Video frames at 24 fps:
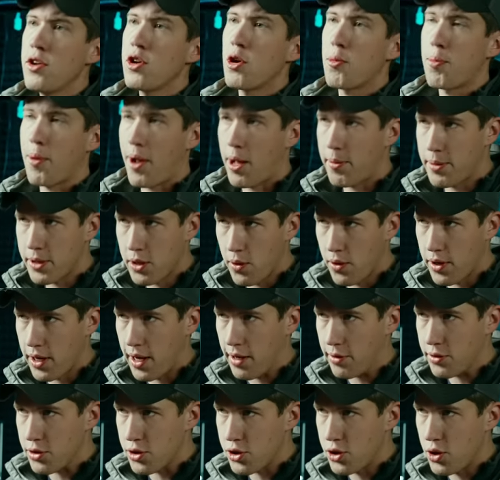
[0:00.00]
You're probably going
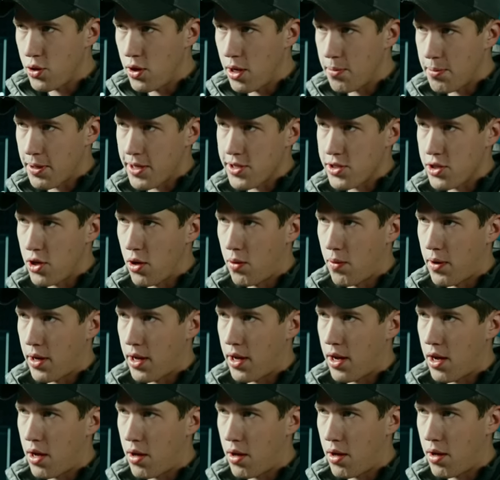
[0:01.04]
out to shoot it because you don't want
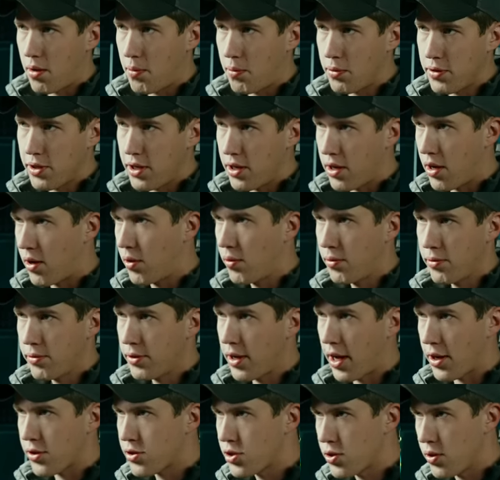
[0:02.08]
to, you know,
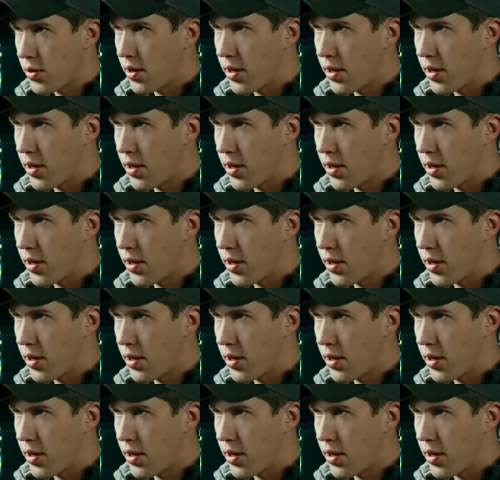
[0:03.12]
not shoot